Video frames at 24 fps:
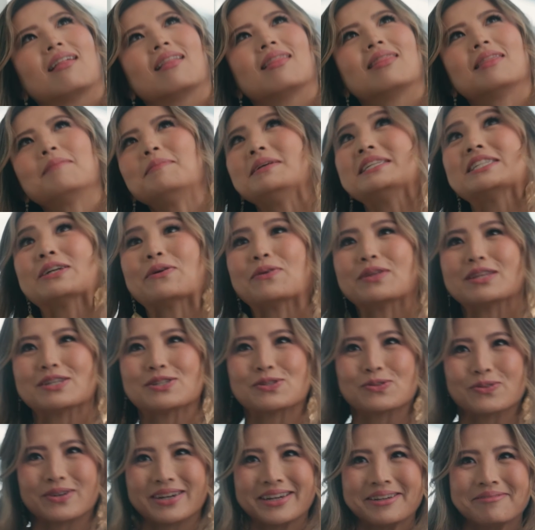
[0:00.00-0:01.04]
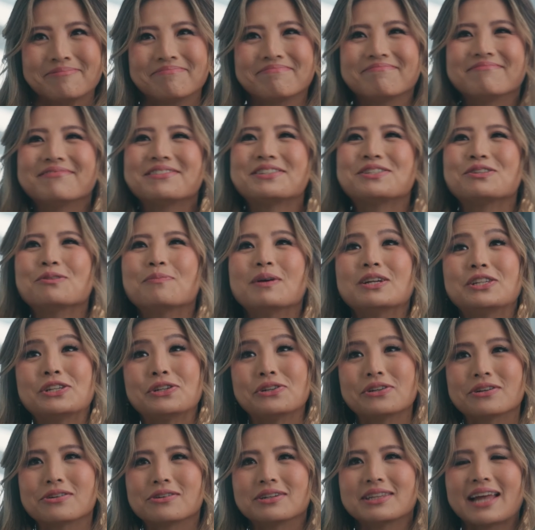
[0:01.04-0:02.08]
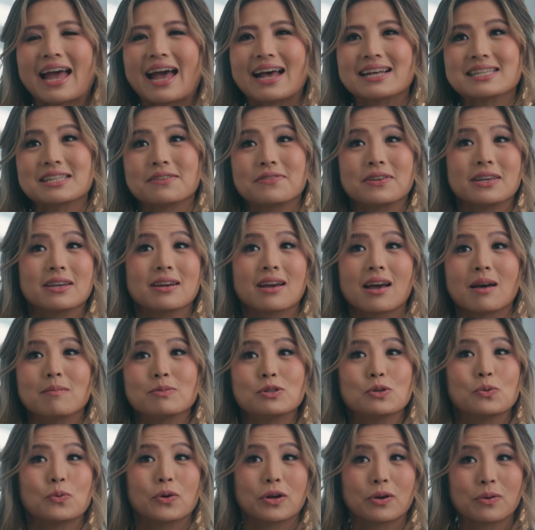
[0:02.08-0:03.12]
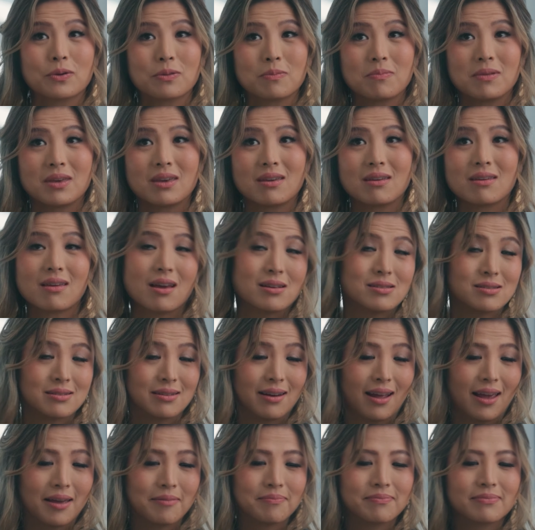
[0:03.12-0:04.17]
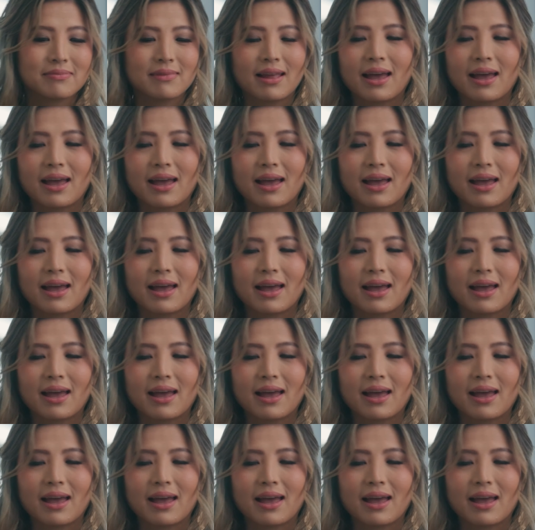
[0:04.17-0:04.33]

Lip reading: Let me start with a story. So my 2-year-old asked if he would come to work with me yesterday.